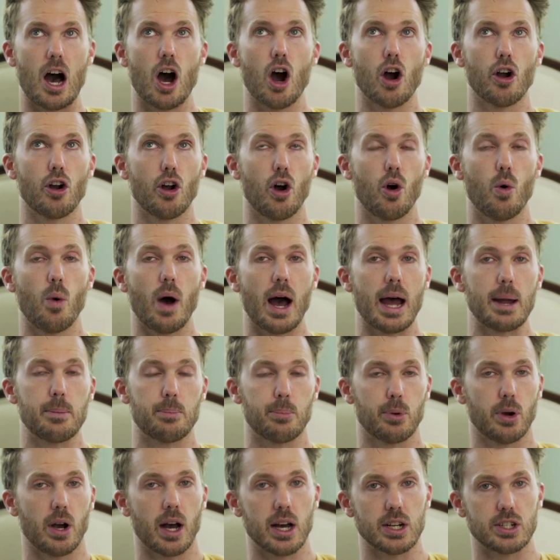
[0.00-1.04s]
ROI
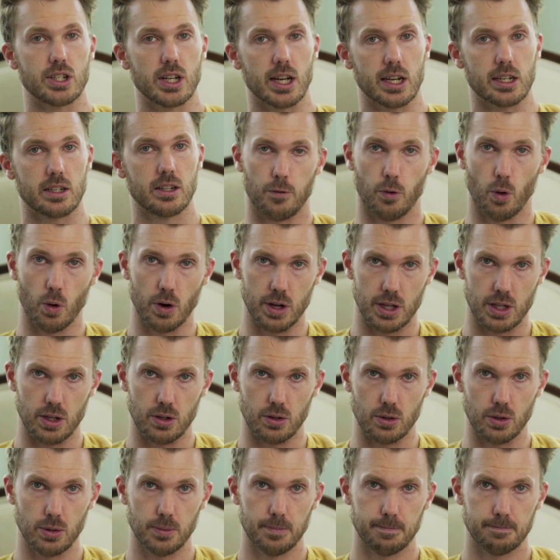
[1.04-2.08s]
project for
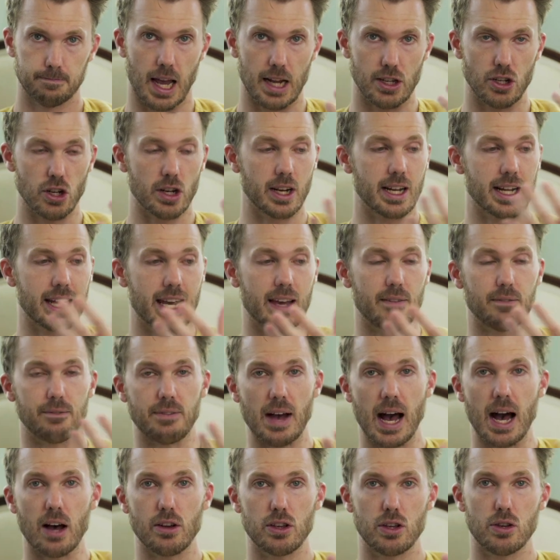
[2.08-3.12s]
you. And you're gonna get
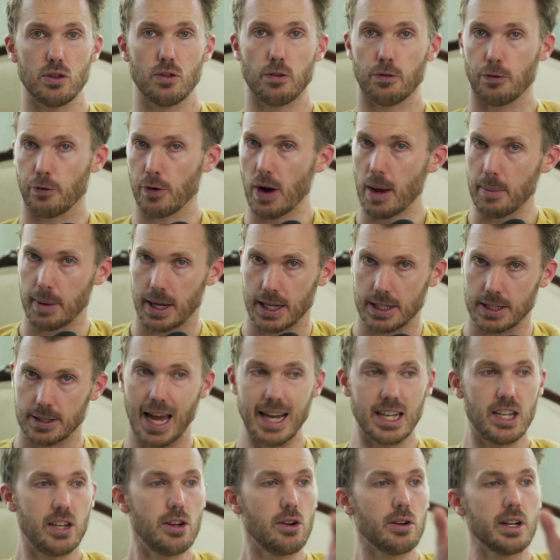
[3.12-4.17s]
value from it.
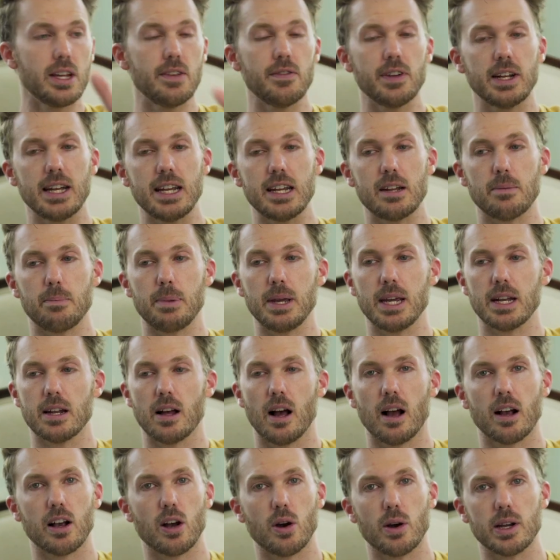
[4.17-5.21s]
And you don't even need to be an
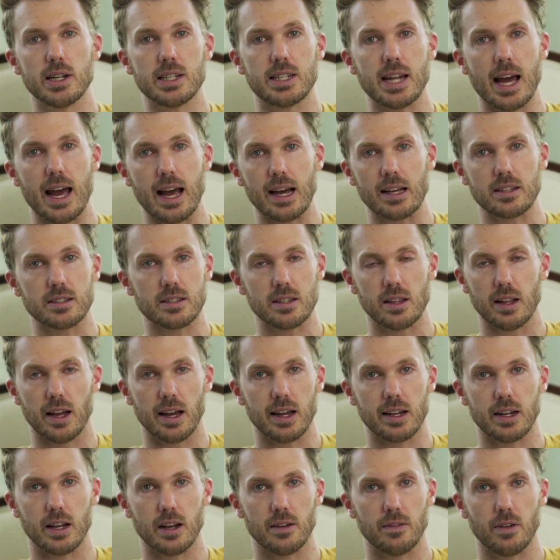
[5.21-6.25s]
ongoing tax
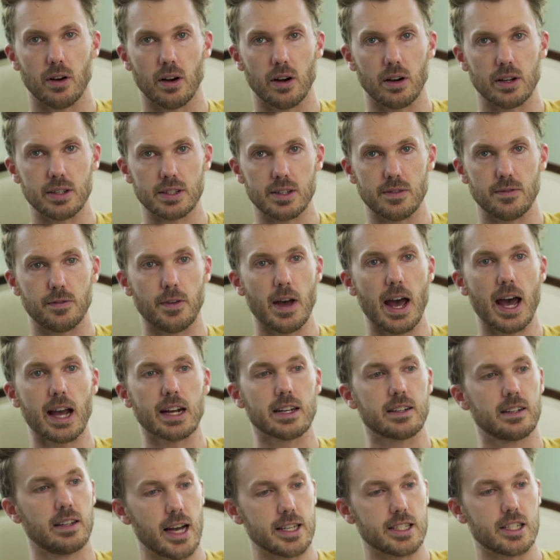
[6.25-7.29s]
client of ours. In
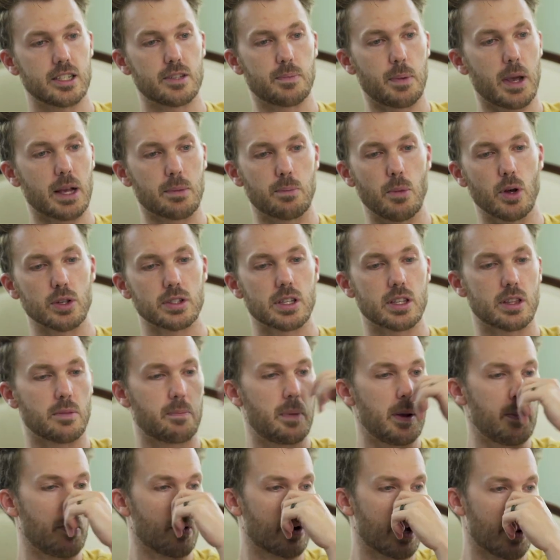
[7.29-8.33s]
fact, I suspect most of the
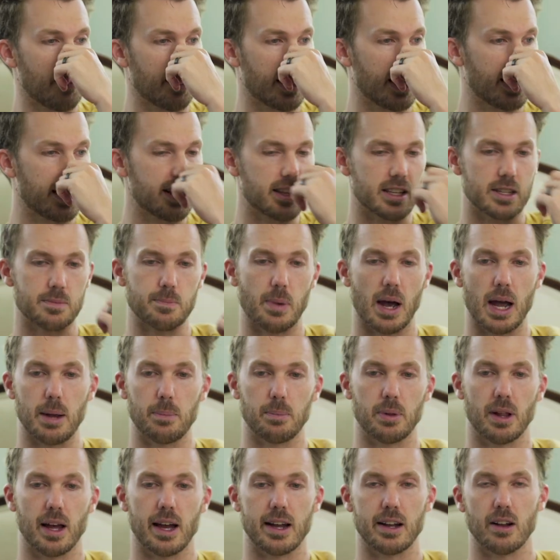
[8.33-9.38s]
people coming into this
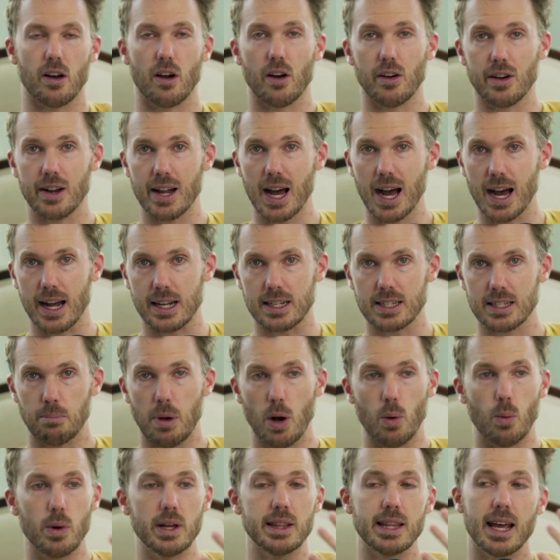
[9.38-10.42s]
pipeline are not.
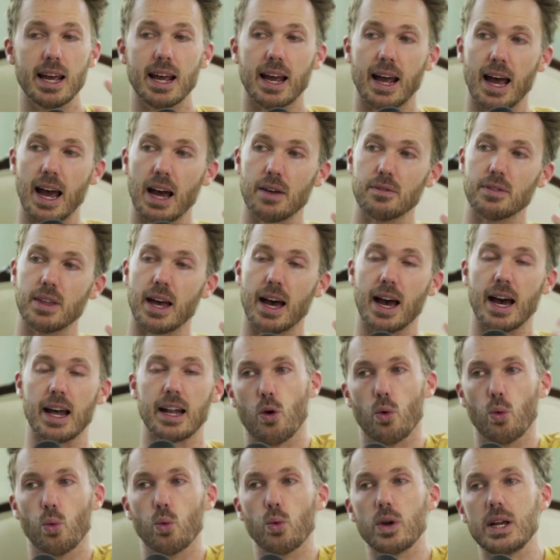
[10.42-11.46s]
But when they have that
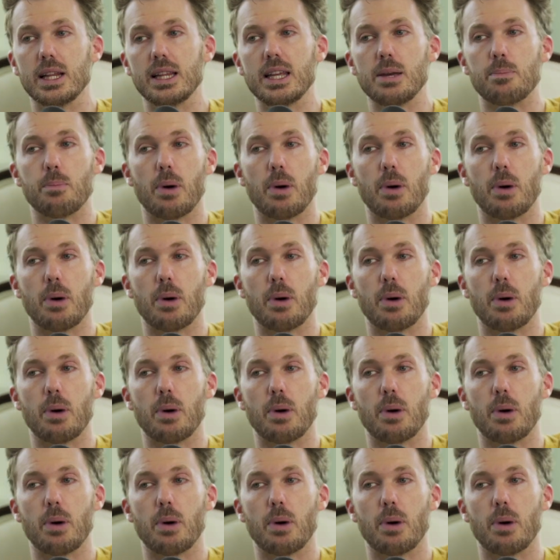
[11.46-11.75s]
really